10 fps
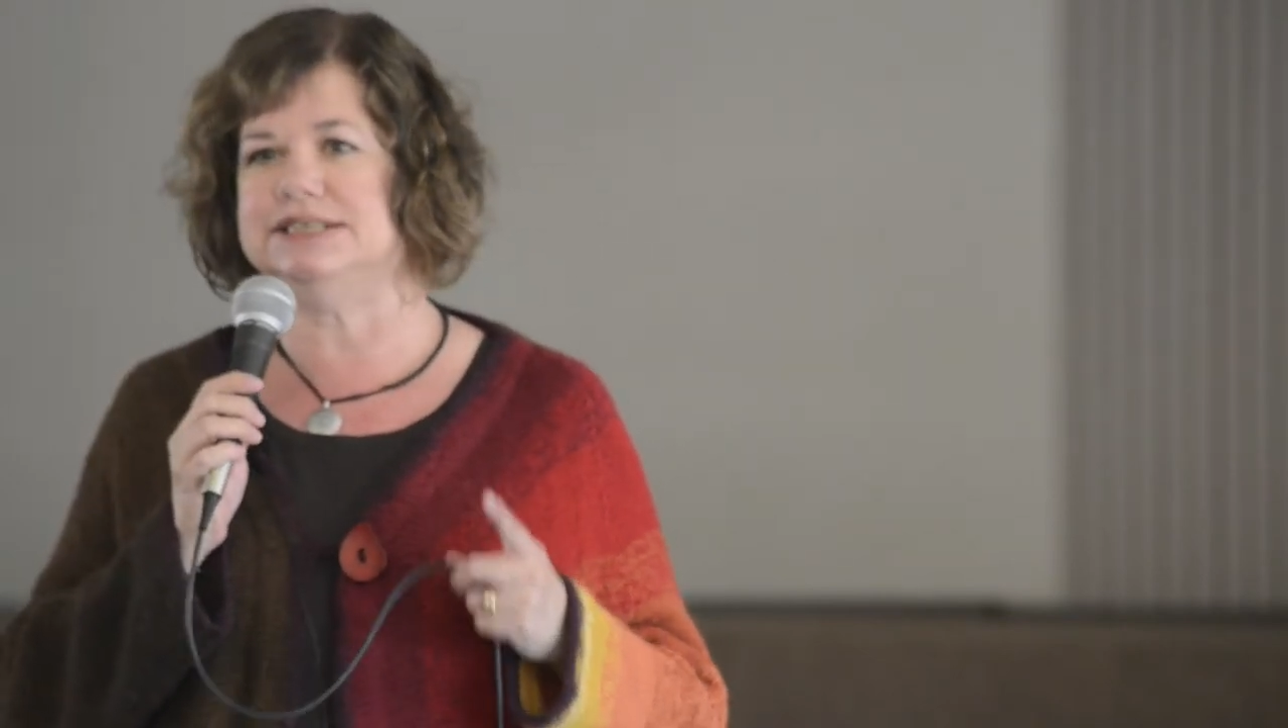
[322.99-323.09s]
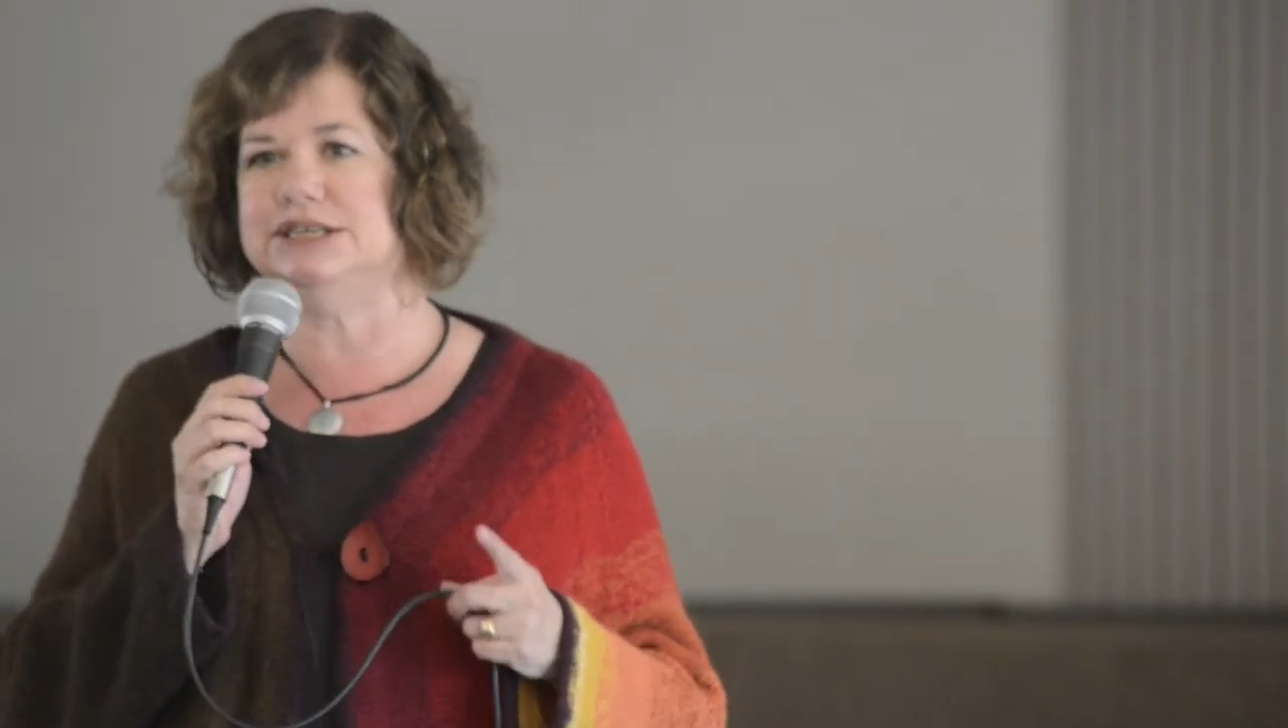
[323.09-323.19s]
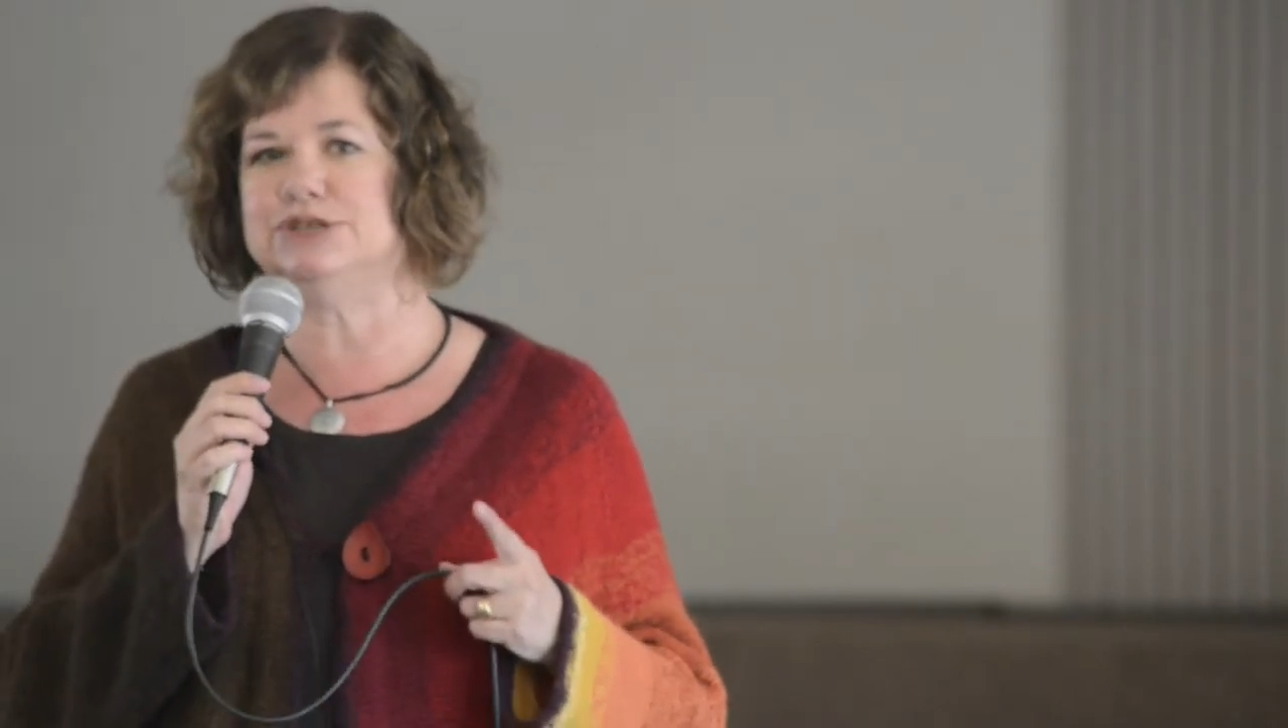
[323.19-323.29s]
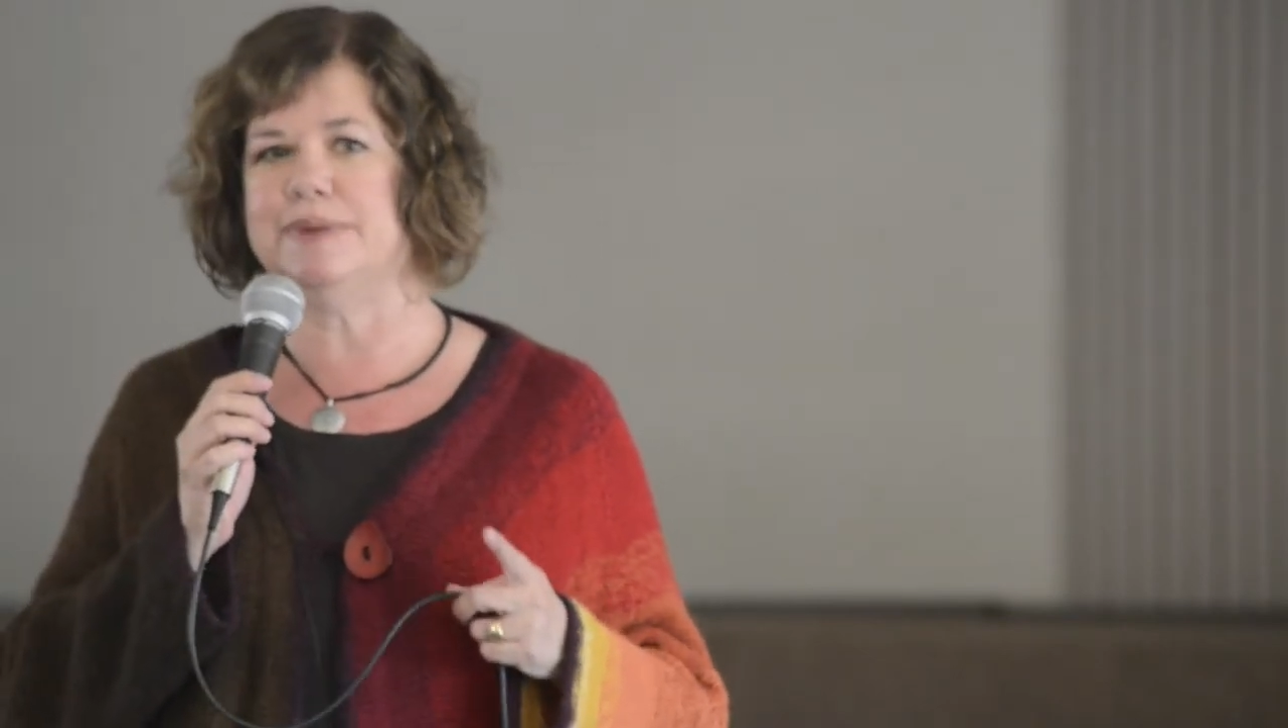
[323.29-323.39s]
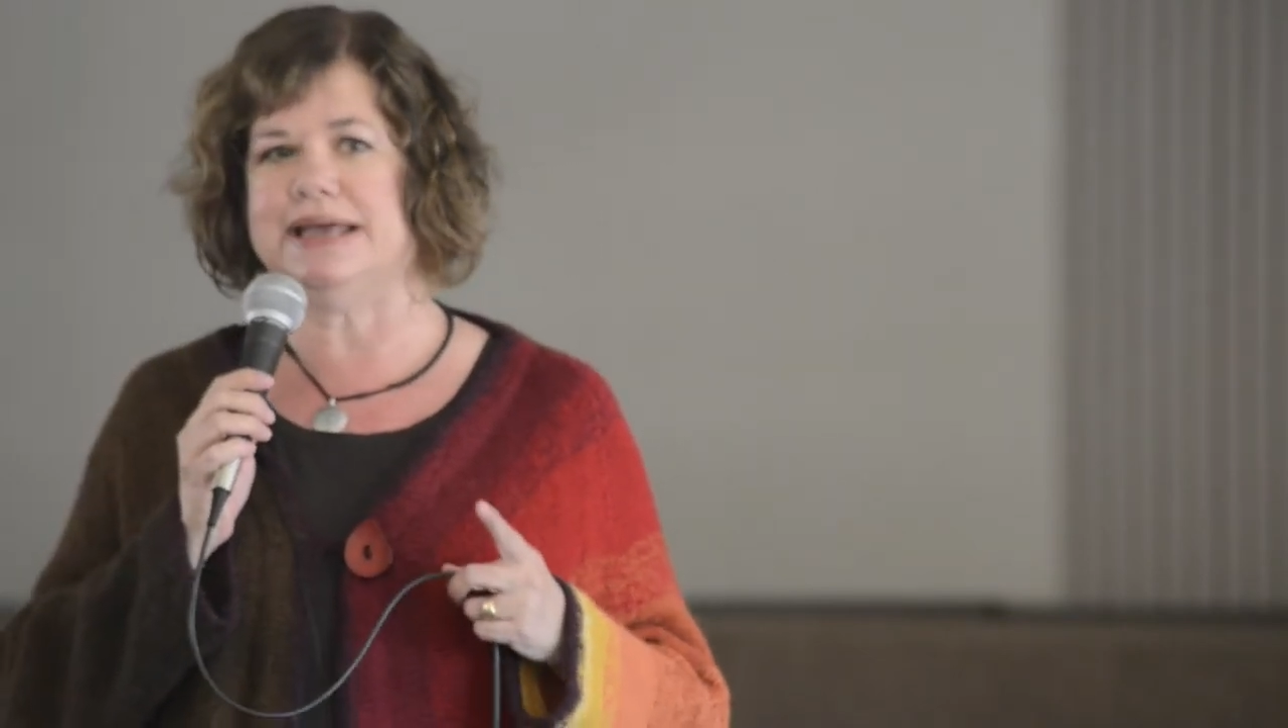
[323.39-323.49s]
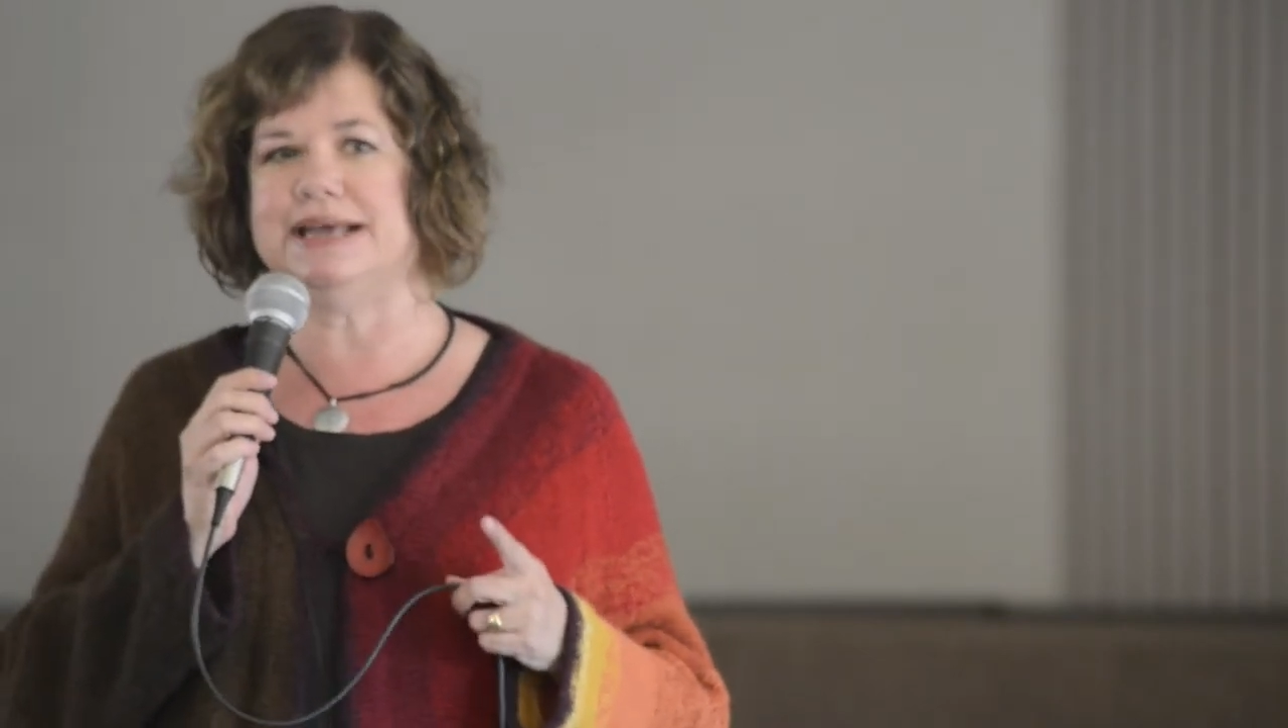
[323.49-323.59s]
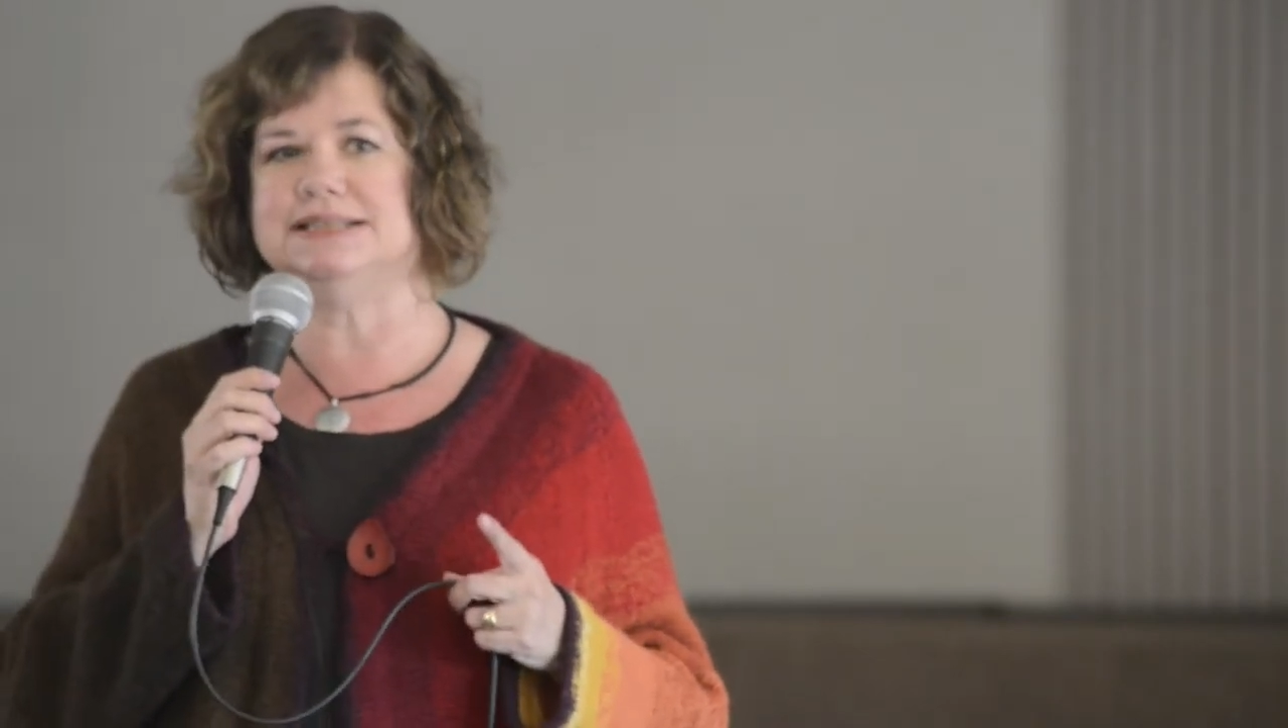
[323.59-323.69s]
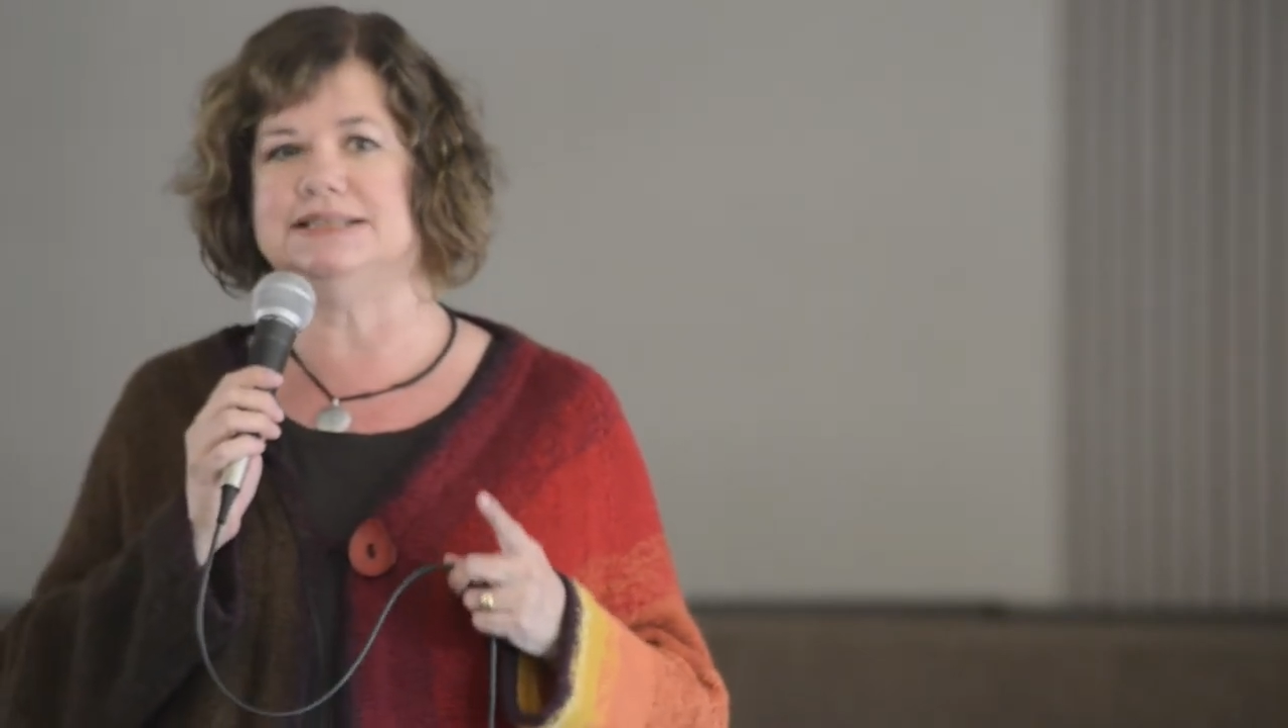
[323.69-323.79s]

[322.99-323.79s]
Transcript: teach my kids